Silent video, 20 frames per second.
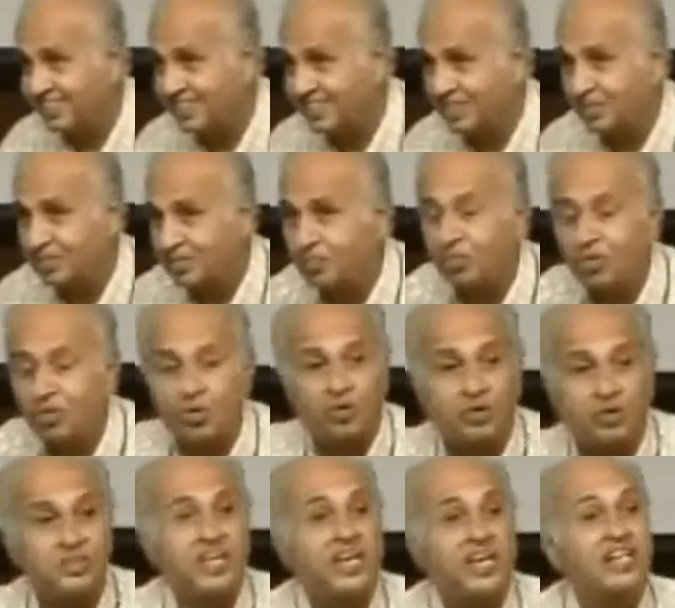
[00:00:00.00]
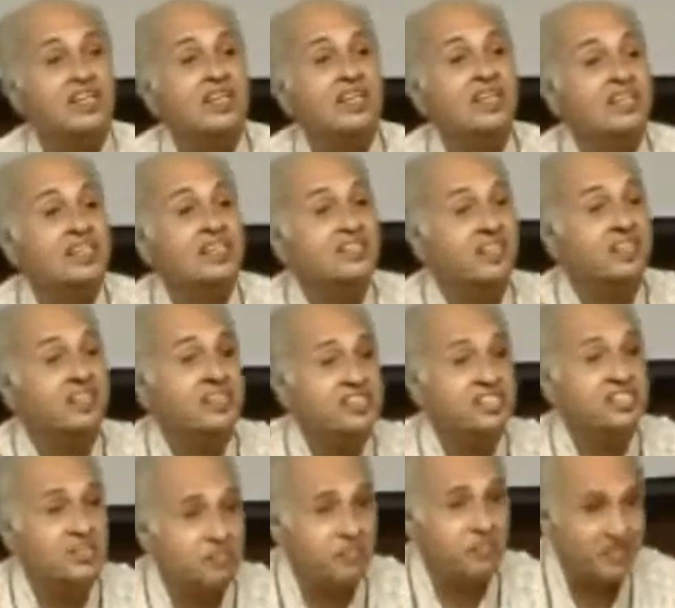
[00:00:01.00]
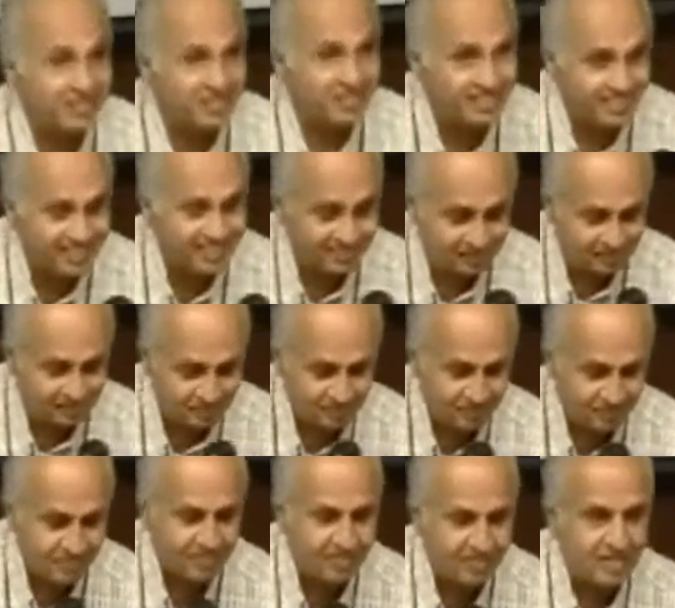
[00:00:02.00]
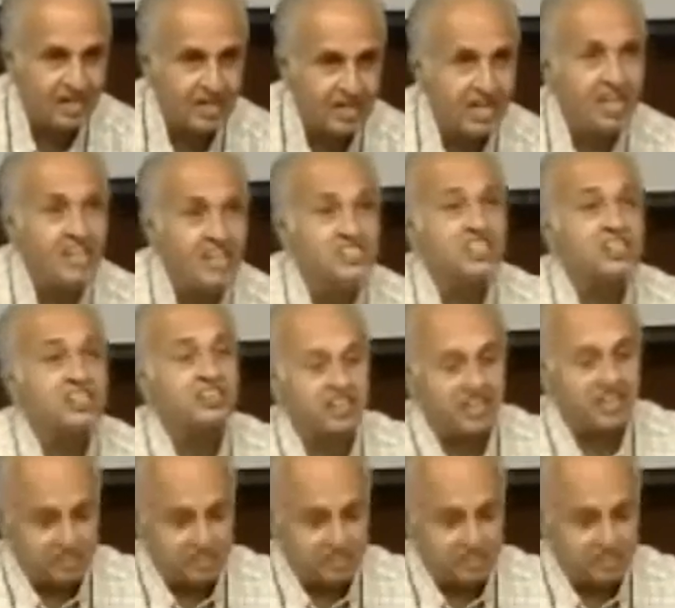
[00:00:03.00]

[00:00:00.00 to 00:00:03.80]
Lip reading: more than the recipient. It's a great